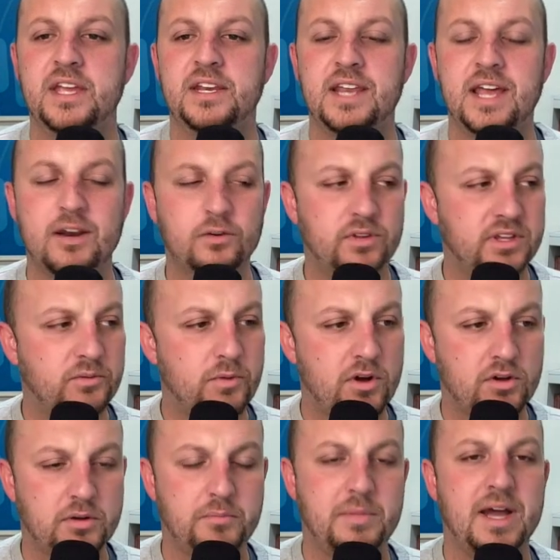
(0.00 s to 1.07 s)
not only
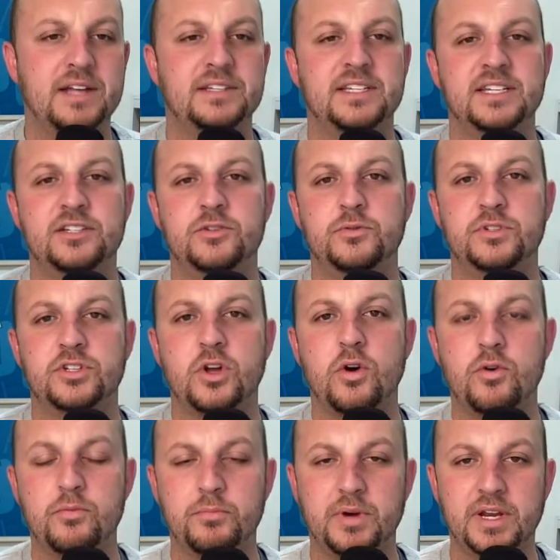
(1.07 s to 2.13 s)
welcomed Monty into his
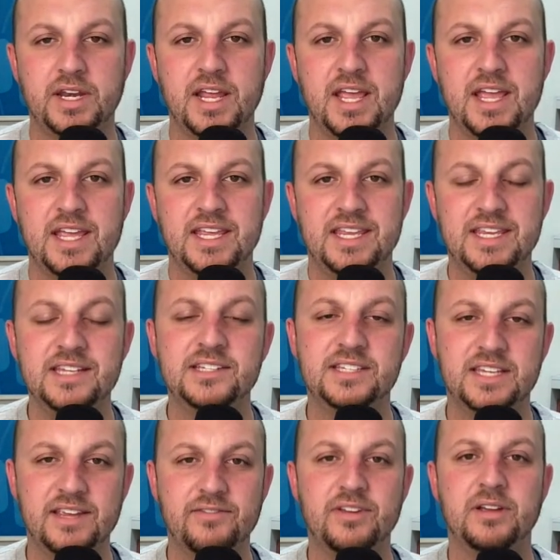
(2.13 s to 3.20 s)
home, but he is
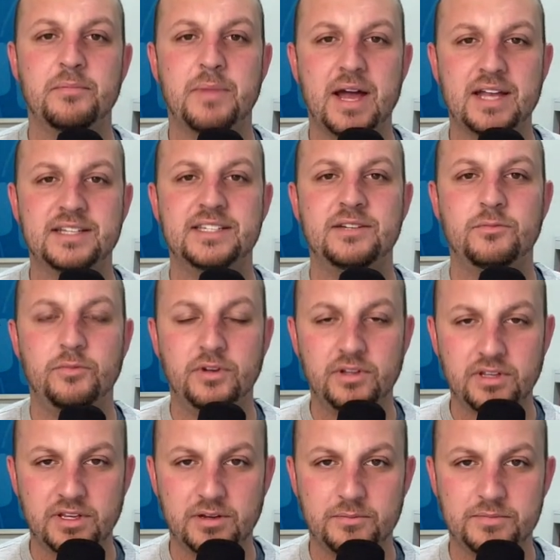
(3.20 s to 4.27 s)
giving Monty
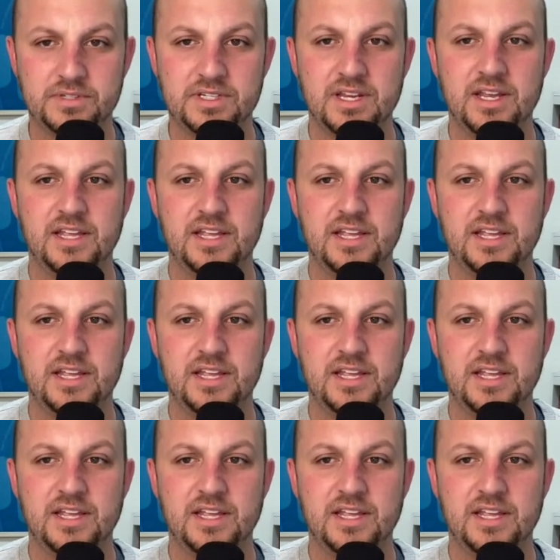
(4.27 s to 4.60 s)
Williams,